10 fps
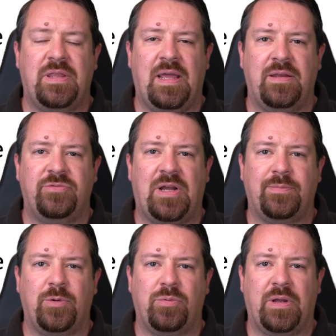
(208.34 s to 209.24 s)
to the end of
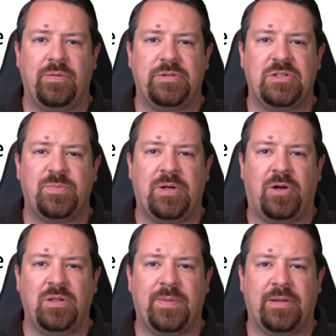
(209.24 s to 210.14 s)
Chapter 3, which has been
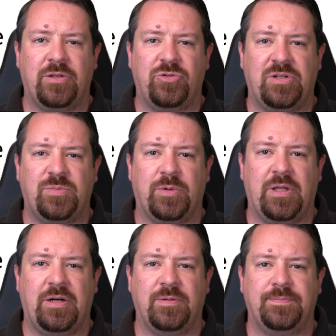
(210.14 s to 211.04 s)
all about the transport
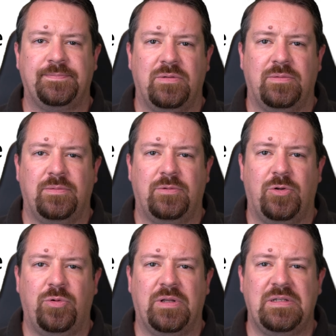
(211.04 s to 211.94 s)
layer.
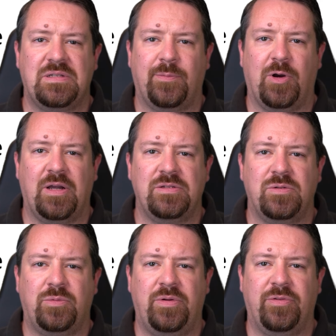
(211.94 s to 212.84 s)
To quickly
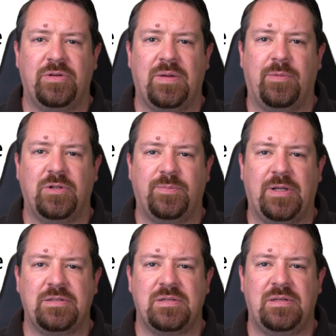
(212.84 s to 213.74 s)
summarize, we've looked at
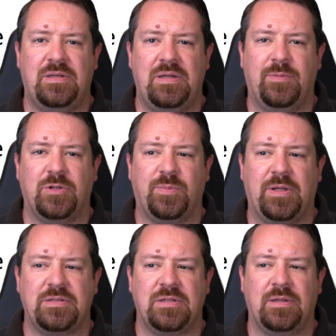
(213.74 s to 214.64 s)
multiplexing,
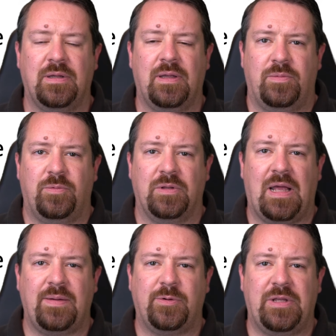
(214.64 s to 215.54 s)
demultiplexing,
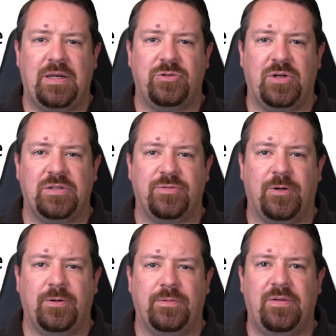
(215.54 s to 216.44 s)
reliable data
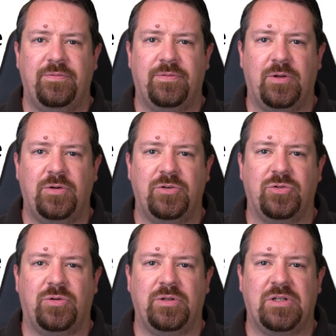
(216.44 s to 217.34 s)
transfer, flow
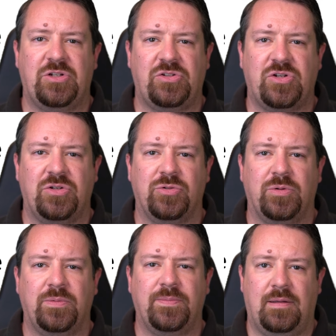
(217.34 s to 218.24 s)
control and congestion
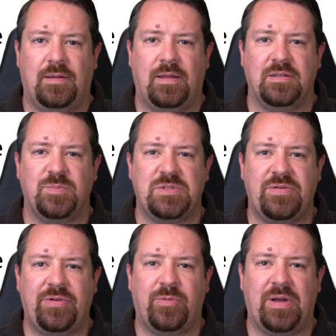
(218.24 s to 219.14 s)
control, and the
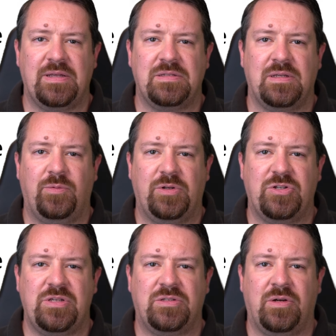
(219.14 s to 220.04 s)
specific ways in
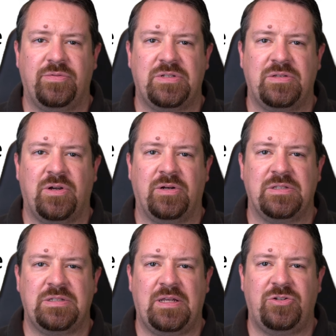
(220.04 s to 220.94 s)
which these services are
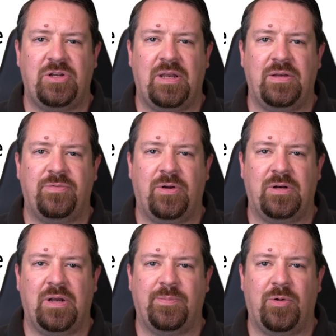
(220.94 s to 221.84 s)
instantiated for
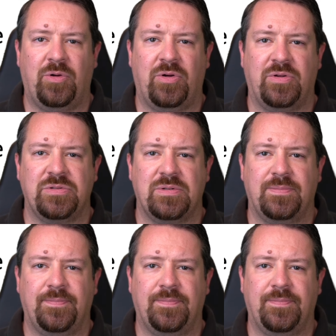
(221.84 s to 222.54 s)
Internet protocols.